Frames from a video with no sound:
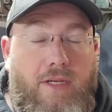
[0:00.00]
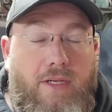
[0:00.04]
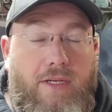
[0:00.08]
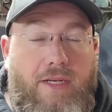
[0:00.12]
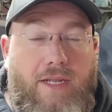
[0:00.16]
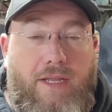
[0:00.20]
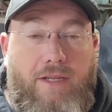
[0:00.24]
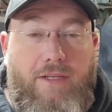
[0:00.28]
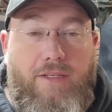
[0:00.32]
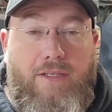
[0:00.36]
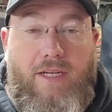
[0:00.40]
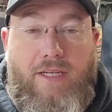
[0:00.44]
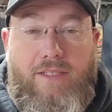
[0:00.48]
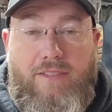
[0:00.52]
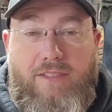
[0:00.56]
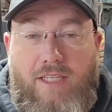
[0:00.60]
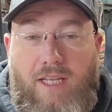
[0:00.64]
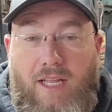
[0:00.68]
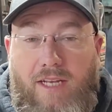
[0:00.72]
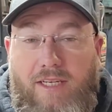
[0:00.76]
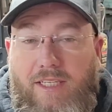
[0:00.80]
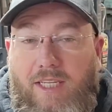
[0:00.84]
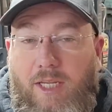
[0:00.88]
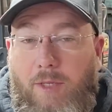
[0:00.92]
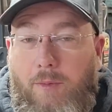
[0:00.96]
Now, you guys
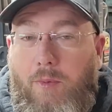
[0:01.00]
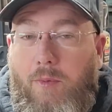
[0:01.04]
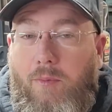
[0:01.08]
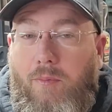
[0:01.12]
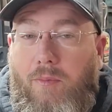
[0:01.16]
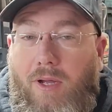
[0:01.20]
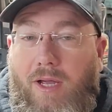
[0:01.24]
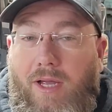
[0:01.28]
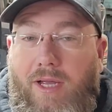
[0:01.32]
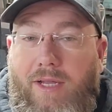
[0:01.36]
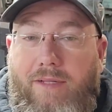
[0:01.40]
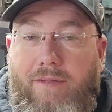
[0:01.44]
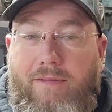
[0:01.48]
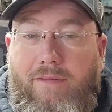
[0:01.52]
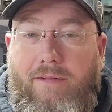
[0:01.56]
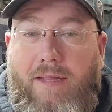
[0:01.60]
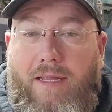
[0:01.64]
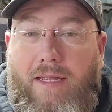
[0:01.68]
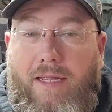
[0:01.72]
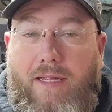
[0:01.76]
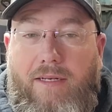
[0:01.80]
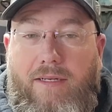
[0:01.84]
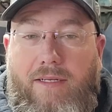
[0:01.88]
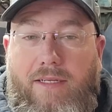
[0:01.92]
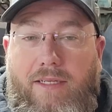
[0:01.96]
got to keep in mind
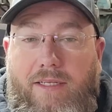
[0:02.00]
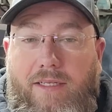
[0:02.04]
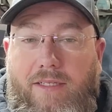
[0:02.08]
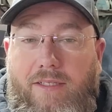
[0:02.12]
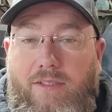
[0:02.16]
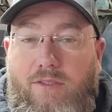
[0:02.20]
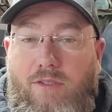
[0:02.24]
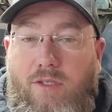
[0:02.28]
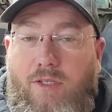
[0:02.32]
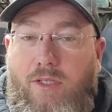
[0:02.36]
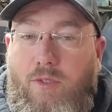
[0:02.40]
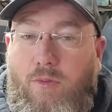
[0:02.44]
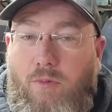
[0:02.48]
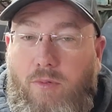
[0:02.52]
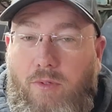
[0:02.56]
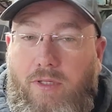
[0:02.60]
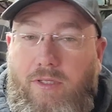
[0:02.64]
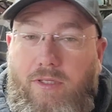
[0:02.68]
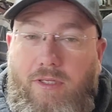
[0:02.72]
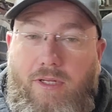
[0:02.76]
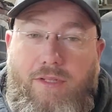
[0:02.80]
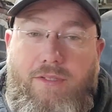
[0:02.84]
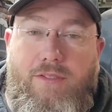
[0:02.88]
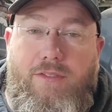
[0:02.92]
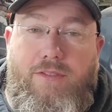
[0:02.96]
that he is only
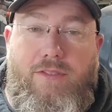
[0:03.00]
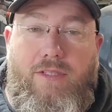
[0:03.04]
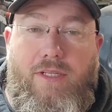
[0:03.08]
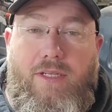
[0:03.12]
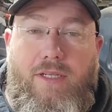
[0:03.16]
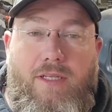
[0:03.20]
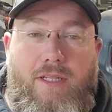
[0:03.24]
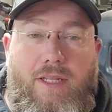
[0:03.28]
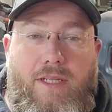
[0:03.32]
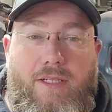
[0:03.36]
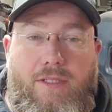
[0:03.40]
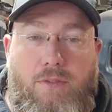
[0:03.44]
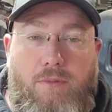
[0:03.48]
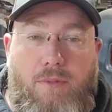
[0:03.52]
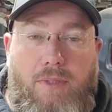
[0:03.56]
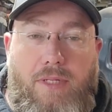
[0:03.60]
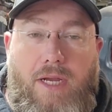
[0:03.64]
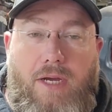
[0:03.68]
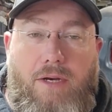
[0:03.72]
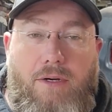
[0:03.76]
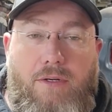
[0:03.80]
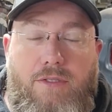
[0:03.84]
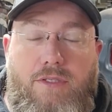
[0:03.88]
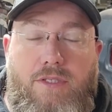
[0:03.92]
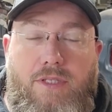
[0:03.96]
working on this thing like 3
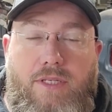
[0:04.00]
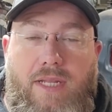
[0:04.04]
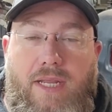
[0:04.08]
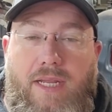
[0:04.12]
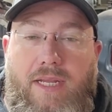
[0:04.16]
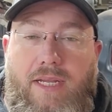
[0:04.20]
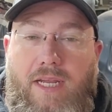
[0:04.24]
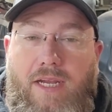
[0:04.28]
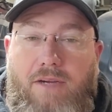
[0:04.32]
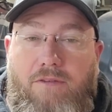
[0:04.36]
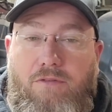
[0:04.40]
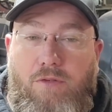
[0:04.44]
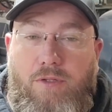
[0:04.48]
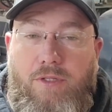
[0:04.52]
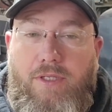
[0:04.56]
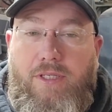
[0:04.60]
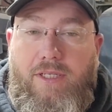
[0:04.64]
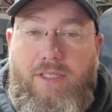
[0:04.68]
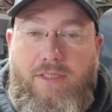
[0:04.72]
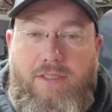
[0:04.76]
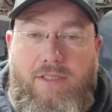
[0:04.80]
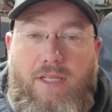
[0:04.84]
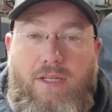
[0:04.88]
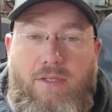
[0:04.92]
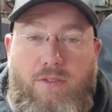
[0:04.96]
hours a day after he
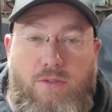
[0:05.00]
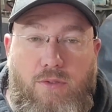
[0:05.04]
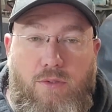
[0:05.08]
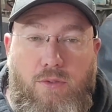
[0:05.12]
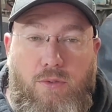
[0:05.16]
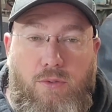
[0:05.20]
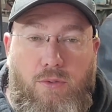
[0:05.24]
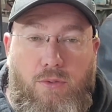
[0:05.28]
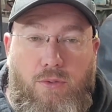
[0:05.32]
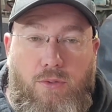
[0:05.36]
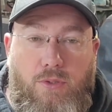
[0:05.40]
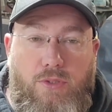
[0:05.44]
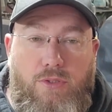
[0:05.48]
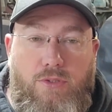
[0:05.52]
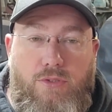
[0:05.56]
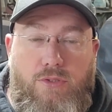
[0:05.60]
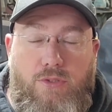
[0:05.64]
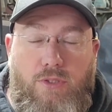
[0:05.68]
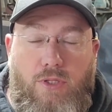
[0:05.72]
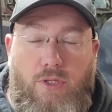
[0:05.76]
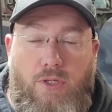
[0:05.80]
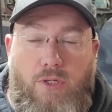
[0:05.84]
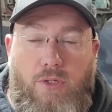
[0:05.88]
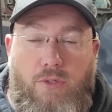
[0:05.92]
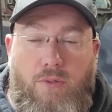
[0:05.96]
gets out of school,
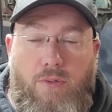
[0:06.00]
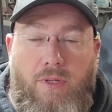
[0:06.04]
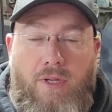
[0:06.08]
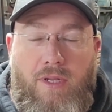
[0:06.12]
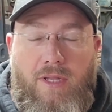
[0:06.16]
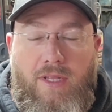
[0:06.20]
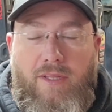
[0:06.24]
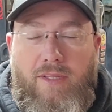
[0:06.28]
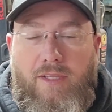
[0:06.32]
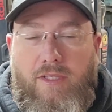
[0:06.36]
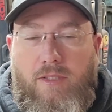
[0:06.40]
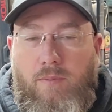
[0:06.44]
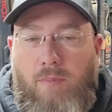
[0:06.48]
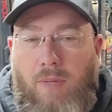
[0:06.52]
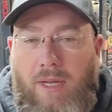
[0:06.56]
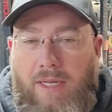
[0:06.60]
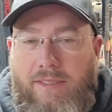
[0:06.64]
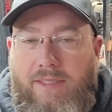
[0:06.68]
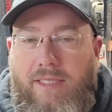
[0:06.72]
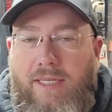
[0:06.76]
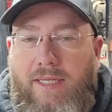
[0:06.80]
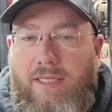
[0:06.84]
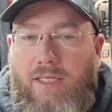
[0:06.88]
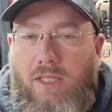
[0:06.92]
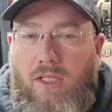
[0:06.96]
so this might
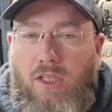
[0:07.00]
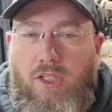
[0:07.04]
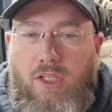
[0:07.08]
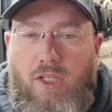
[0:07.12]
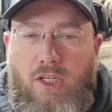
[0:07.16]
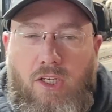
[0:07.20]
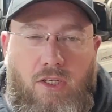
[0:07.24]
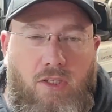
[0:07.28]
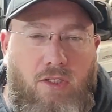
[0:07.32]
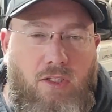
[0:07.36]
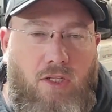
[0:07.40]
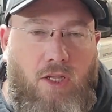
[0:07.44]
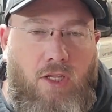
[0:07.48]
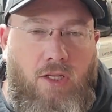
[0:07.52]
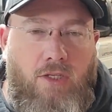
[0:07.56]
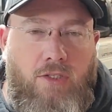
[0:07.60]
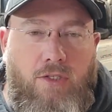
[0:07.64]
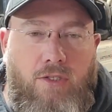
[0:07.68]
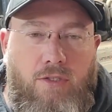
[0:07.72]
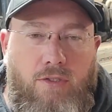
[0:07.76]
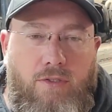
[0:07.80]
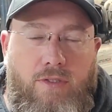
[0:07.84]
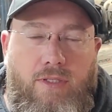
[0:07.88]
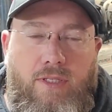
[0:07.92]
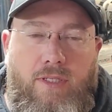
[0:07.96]
take a little
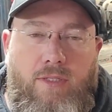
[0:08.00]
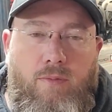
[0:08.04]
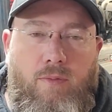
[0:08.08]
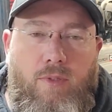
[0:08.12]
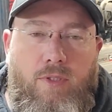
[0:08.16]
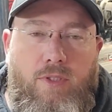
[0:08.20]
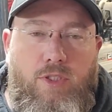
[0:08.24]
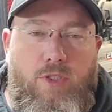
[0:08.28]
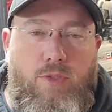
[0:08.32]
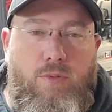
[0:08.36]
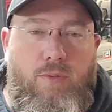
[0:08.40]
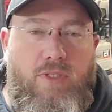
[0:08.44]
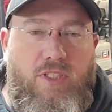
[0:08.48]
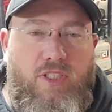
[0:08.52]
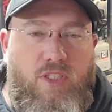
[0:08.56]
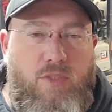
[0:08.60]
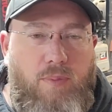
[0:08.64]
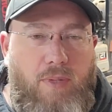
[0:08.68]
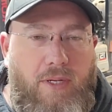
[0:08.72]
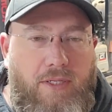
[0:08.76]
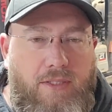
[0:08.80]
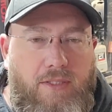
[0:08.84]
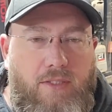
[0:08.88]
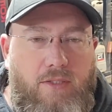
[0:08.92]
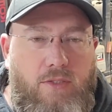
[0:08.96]
longer than what you would
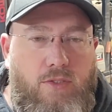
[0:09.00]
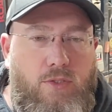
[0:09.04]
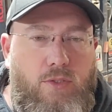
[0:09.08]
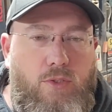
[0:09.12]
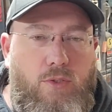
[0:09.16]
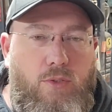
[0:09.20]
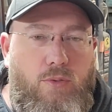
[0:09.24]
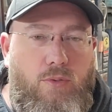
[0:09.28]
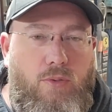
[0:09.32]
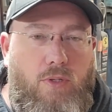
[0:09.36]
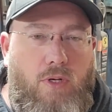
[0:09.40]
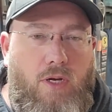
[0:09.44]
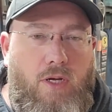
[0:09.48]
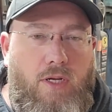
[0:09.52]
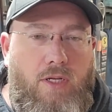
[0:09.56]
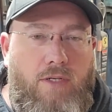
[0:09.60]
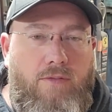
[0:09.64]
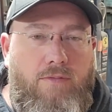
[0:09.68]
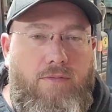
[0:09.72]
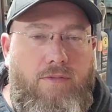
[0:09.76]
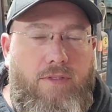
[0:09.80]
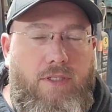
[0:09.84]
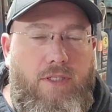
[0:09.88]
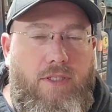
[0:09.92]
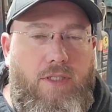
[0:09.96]
expect it to
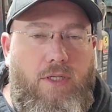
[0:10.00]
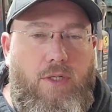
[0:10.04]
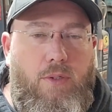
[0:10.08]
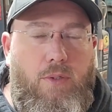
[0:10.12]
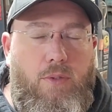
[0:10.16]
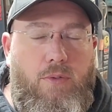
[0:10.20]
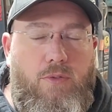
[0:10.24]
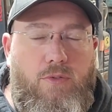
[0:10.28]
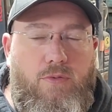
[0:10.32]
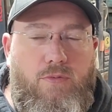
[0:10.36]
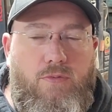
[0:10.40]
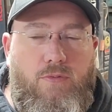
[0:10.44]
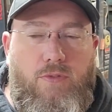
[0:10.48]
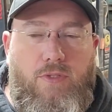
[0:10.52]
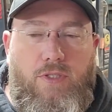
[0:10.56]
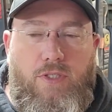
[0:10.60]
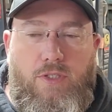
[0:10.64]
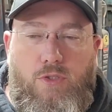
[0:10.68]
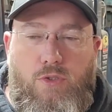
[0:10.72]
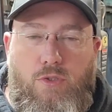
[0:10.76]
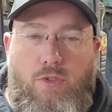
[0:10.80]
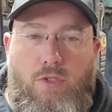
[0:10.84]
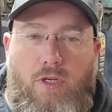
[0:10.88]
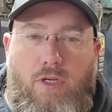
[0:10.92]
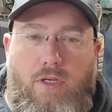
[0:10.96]
on videos for this
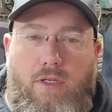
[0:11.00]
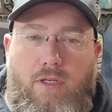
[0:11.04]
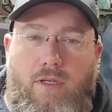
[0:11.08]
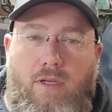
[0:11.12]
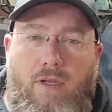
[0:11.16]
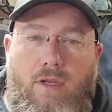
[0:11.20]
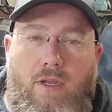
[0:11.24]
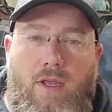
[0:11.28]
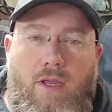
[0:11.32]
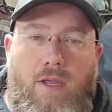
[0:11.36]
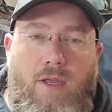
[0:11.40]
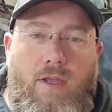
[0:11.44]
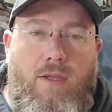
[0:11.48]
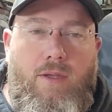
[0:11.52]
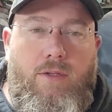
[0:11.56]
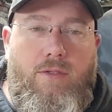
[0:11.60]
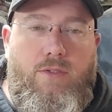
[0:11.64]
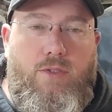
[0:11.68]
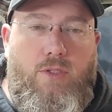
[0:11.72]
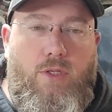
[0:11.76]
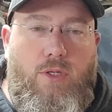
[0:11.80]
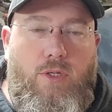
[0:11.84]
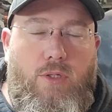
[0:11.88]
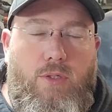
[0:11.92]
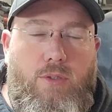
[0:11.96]
truck,
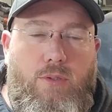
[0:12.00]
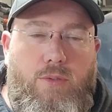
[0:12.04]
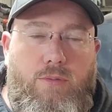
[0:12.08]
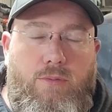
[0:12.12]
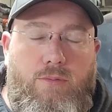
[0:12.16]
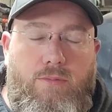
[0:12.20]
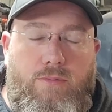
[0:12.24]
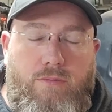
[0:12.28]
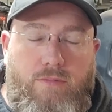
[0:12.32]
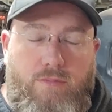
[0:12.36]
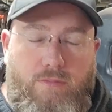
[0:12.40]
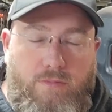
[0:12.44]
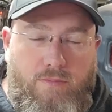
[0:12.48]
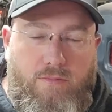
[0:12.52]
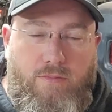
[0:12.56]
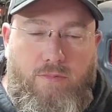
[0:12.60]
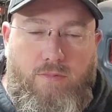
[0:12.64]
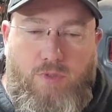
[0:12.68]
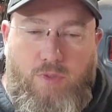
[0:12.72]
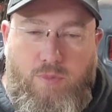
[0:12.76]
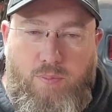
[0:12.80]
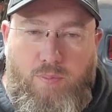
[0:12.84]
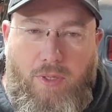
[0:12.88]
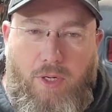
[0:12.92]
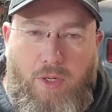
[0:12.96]
so
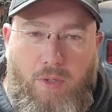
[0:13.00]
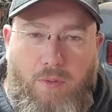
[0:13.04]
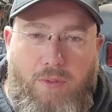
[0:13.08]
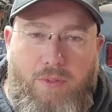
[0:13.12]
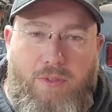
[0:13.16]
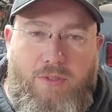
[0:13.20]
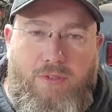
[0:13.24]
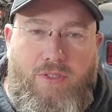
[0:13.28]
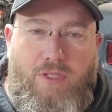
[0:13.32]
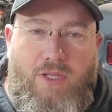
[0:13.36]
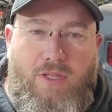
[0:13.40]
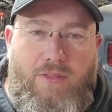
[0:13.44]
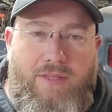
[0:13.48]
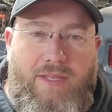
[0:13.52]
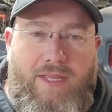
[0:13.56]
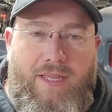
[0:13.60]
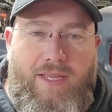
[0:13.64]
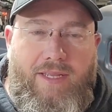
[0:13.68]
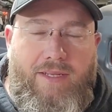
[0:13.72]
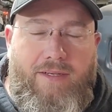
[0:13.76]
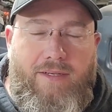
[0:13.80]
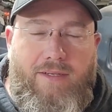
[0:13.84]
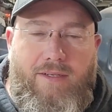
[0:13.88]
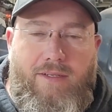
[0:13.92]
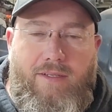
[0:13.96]
just bear with us on
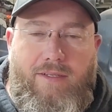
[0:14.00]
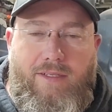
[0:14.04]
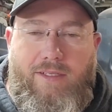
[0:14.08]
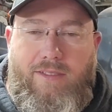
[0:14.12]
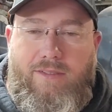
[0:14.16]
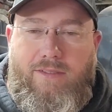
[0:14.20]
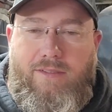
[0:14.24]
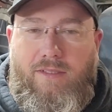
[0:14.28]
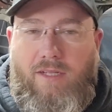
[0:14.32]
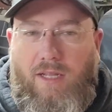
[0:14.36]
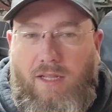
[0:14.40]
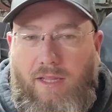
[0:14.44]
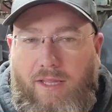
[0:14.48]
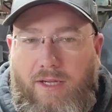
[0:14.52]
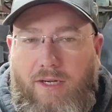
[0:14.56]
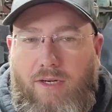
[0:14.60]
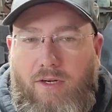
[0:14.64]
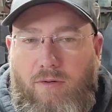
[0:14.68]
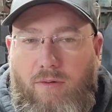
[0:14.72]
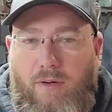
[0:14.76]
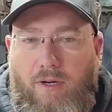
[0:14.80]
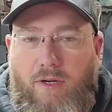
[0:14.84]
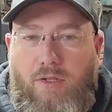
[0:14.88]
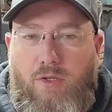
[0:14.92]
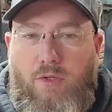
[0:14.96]
that. It's not like our
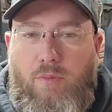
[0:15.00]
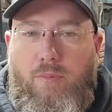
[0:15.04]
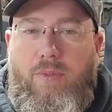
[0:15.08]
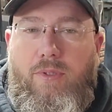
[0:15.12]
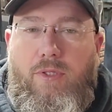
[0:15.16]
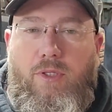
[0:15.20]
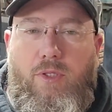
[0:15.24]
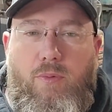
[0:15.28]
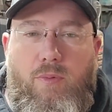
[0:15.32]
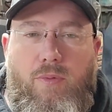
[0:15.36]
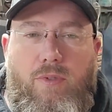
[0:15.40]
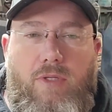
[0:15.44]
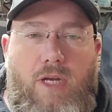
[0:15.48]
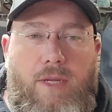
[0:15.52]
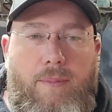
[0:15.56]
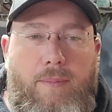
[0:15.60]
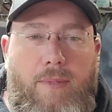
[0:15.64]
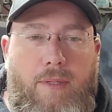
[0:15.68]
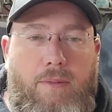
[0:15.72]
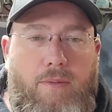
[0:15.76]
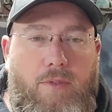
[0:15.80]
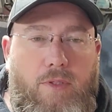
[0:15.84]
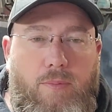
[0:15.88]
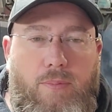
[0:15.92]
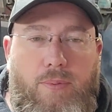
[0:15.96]
regular build where I'm
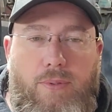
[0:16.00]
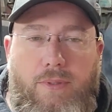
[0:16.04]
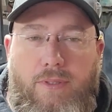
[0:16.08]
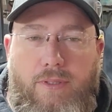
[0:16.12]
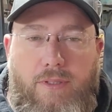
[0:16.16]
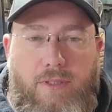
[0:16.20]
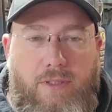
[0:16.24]
able to put,